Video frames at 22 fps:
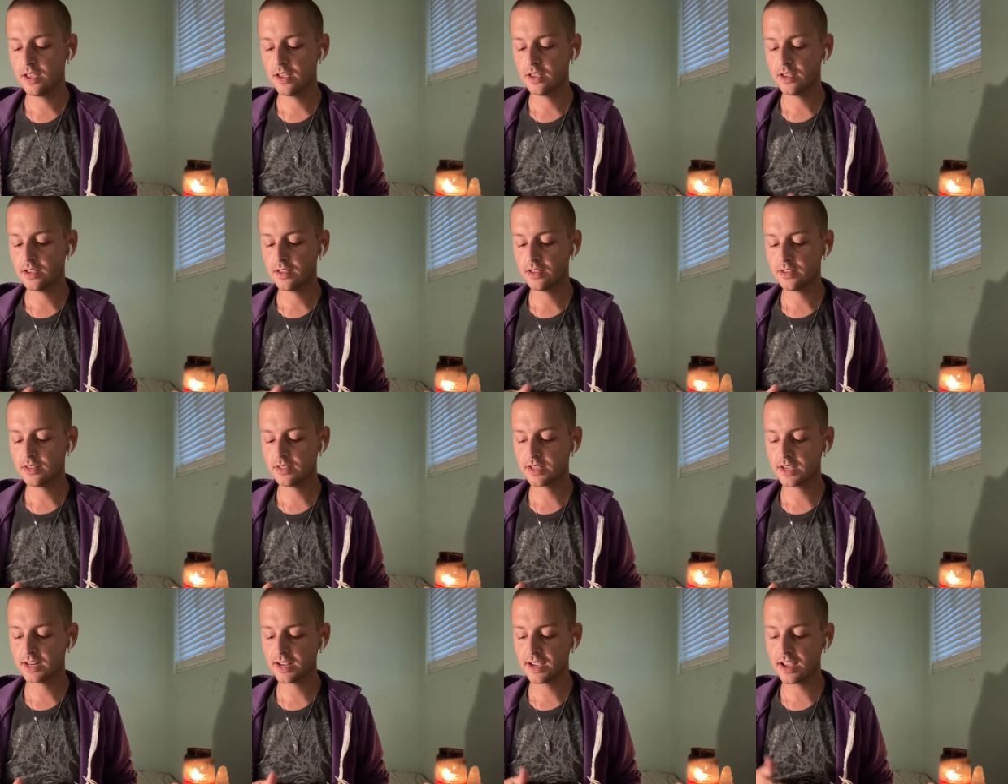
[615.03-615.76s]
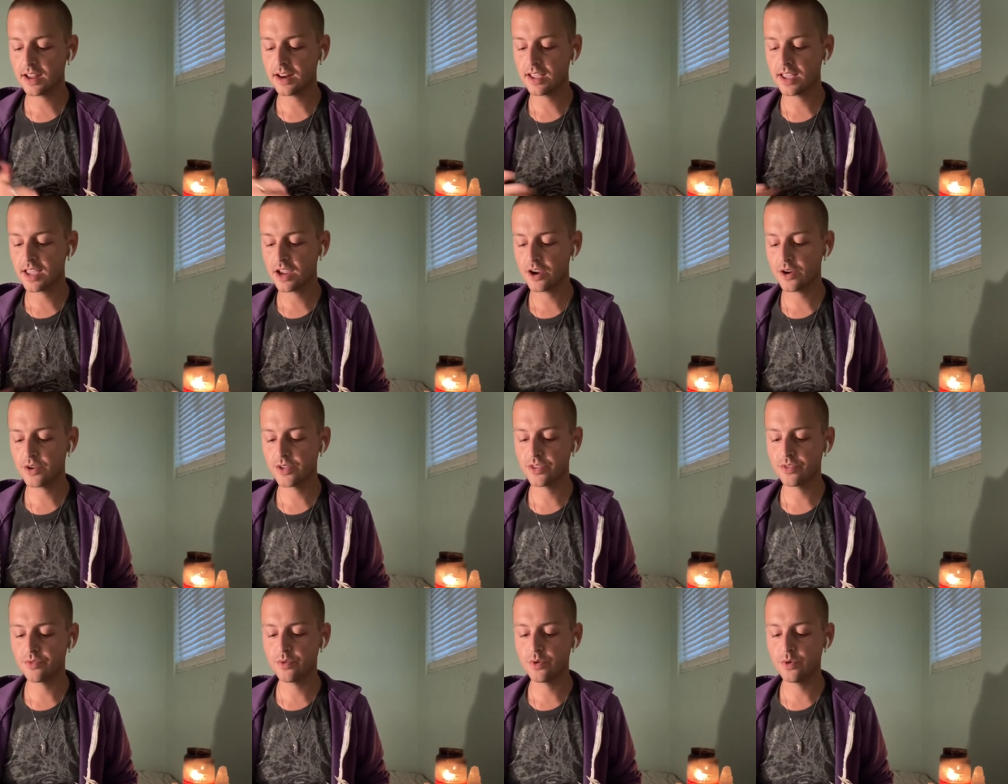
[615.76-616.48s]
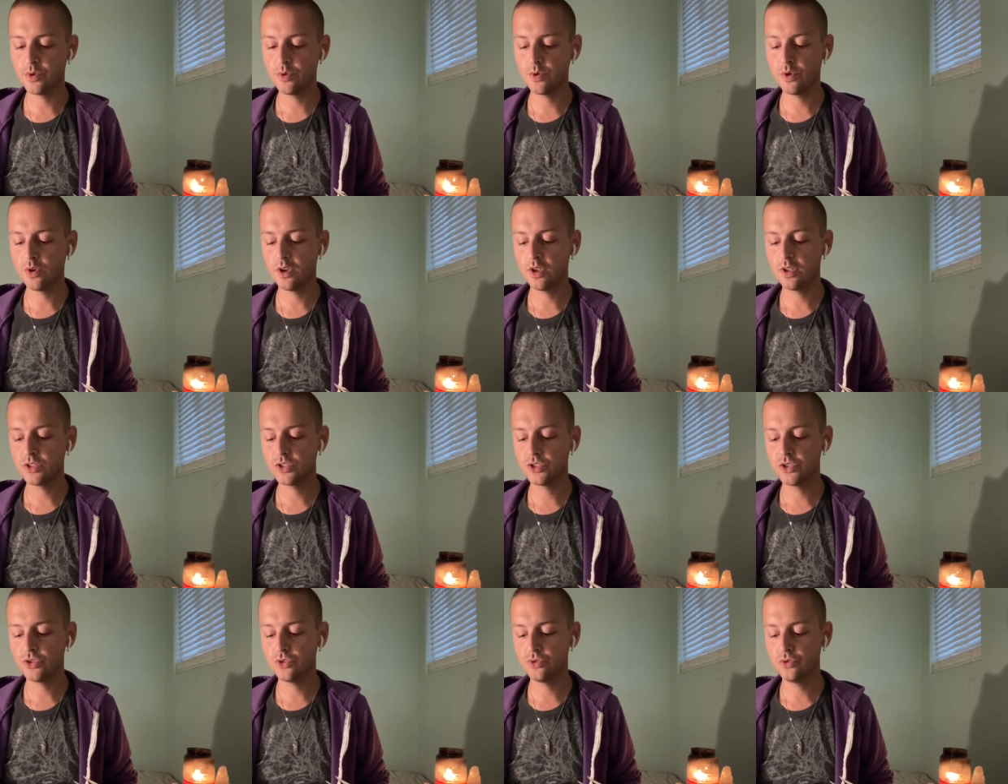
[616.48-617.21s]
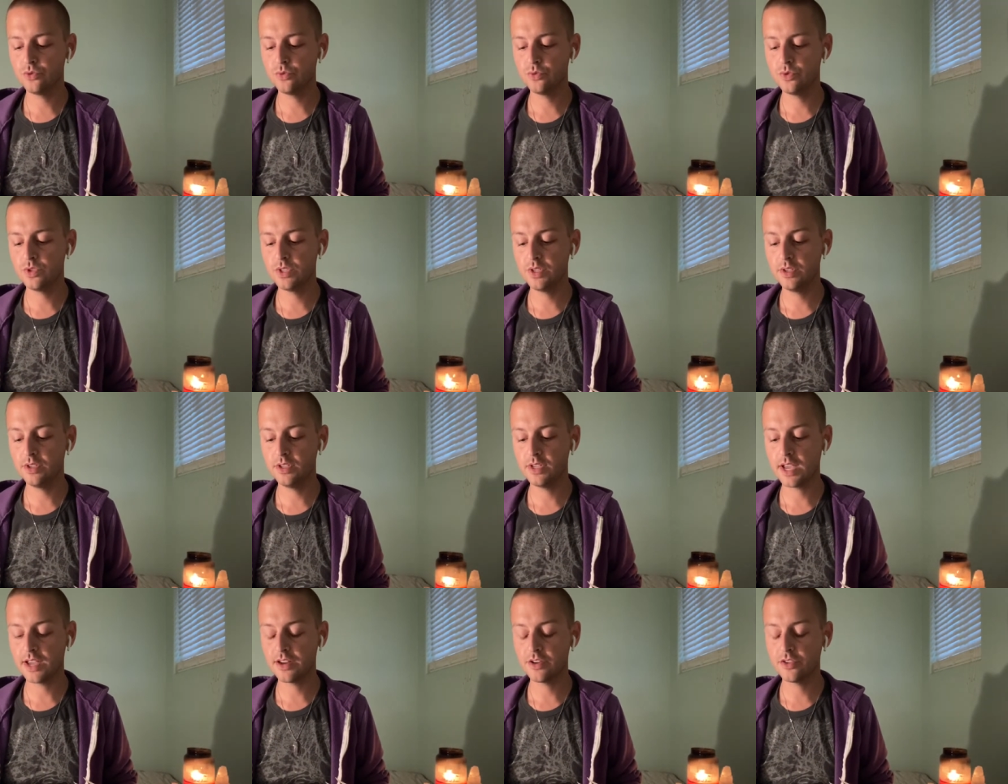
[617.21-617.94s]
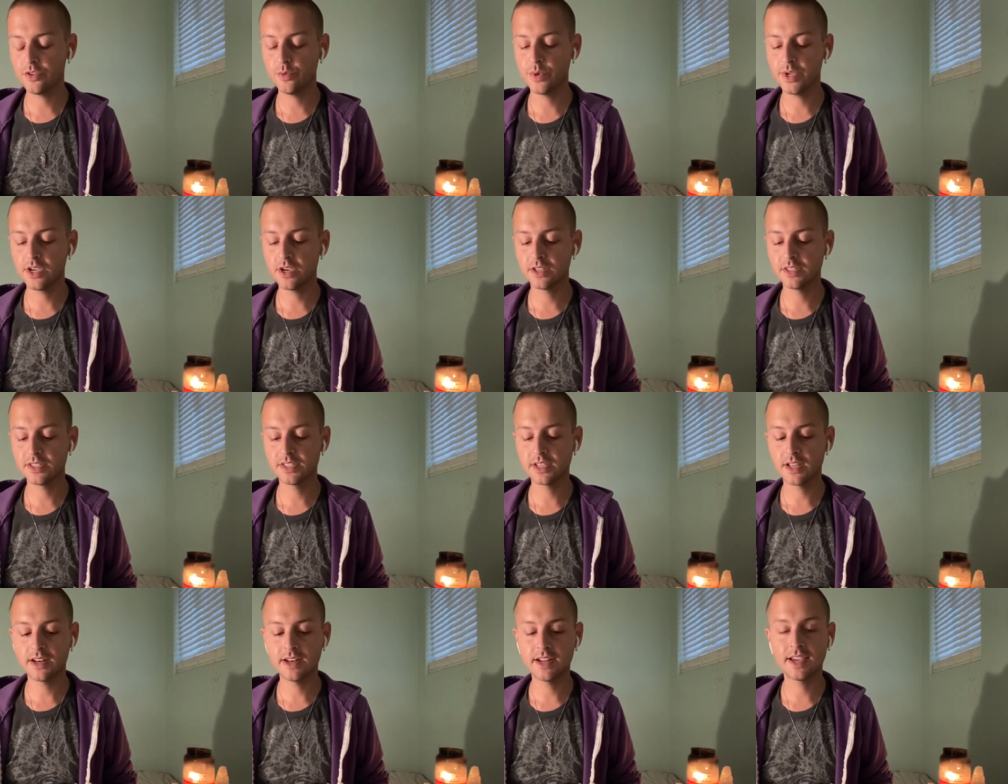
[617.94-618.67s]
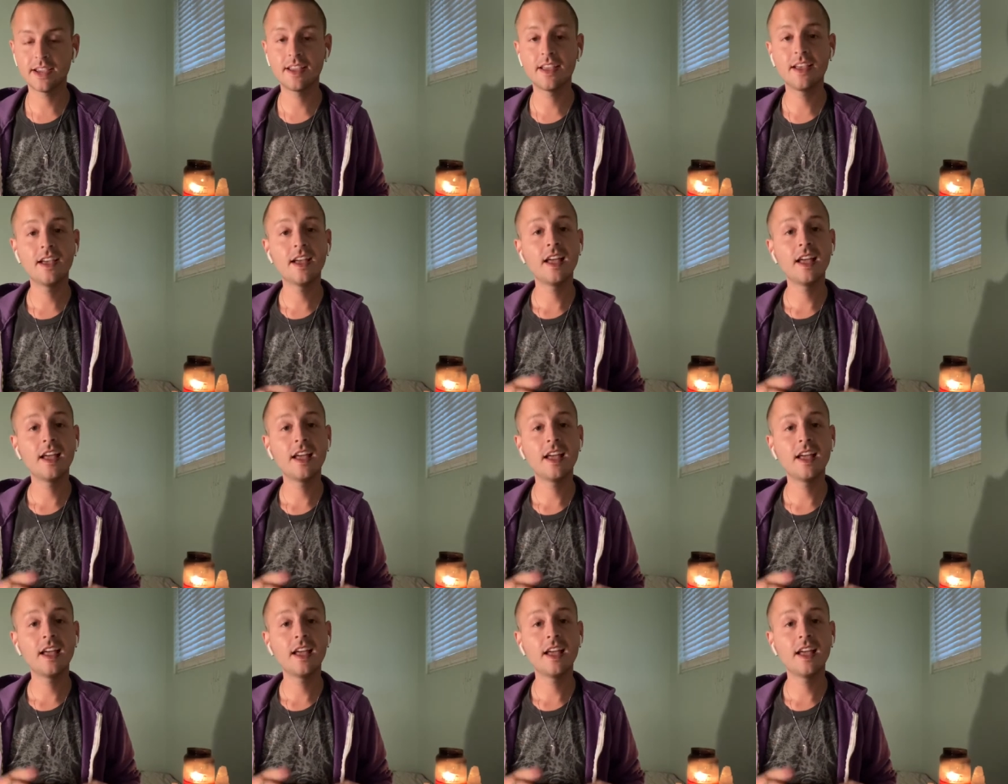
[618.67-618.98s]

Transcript: it's going to kind of carry through to the end of the week on Sunday.